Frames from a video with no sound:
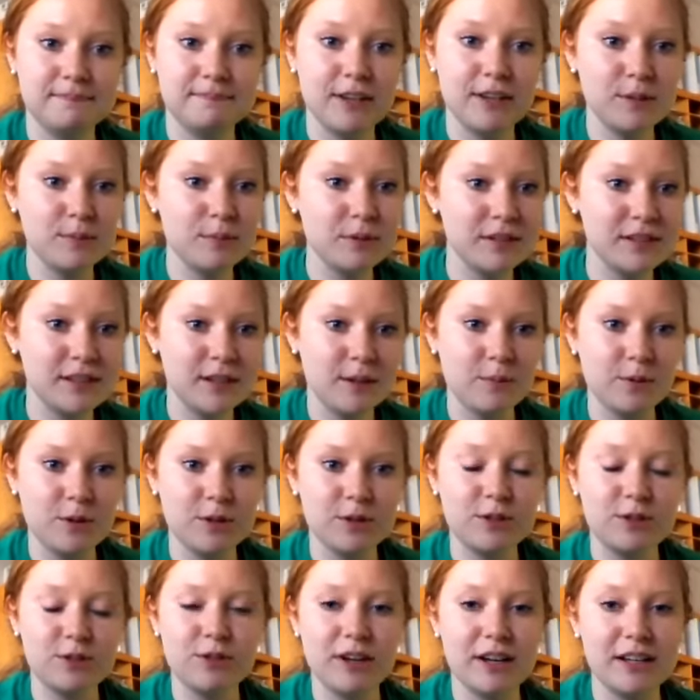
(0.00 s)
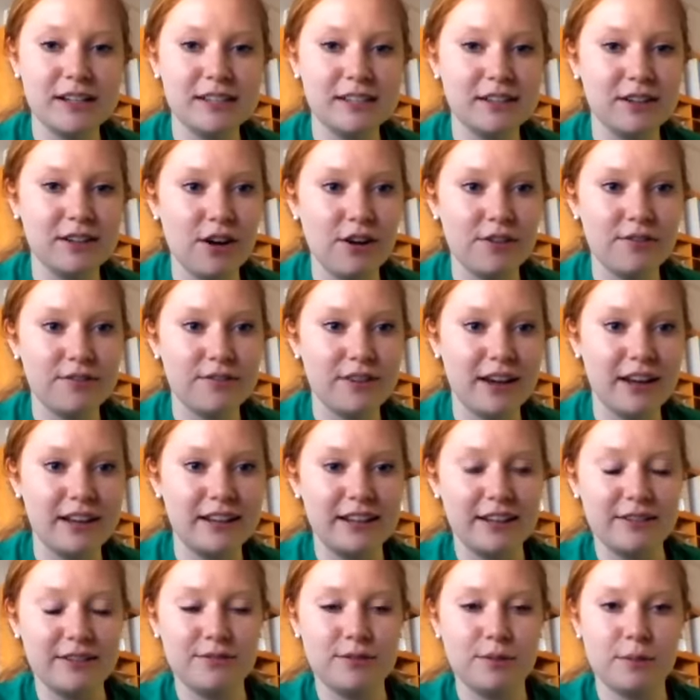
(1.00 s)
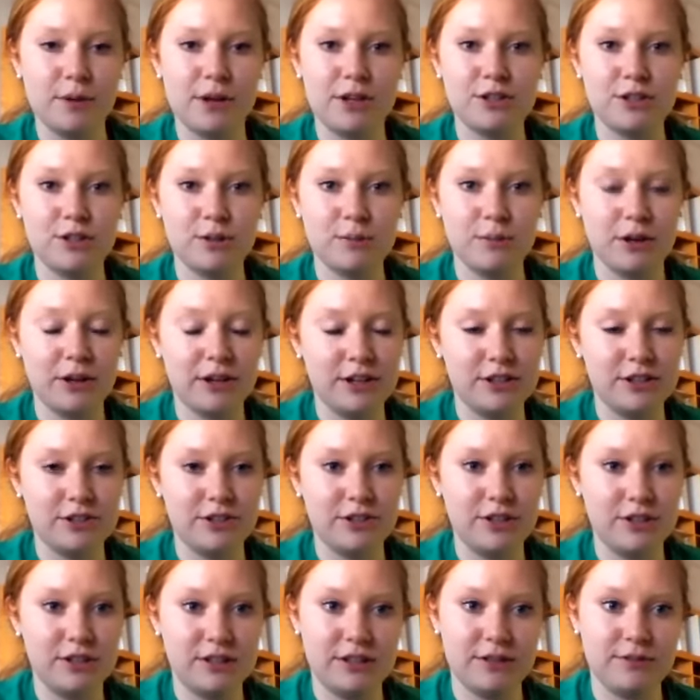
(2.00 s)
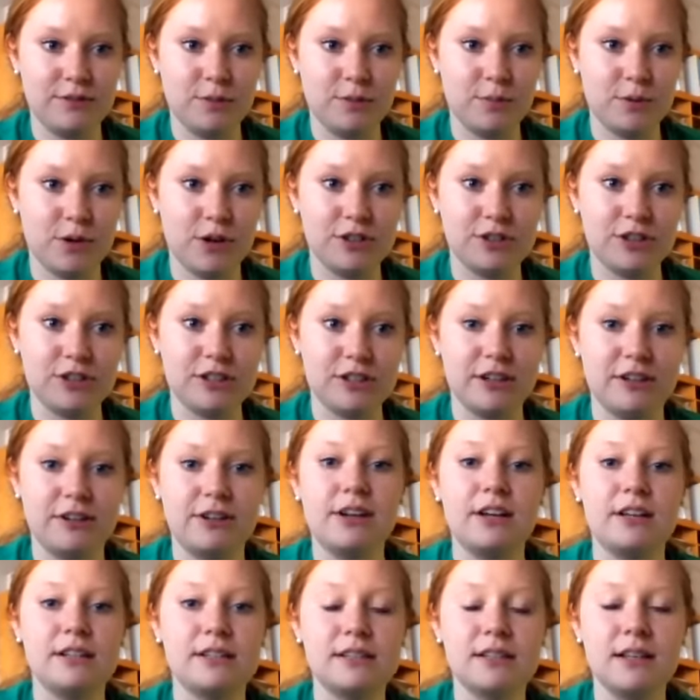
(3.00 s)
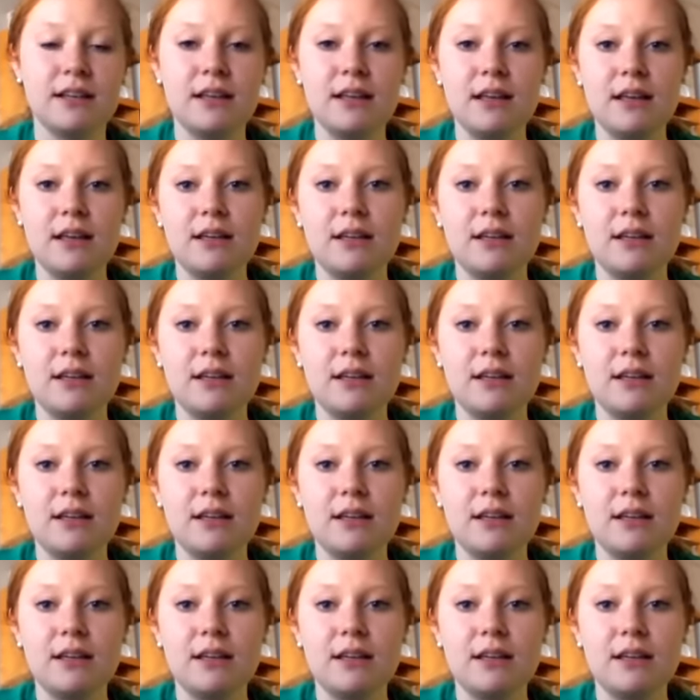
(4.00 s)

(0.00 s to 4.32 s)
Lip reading: Facebook somewhere so you guys can all find the information about each of these different project areas.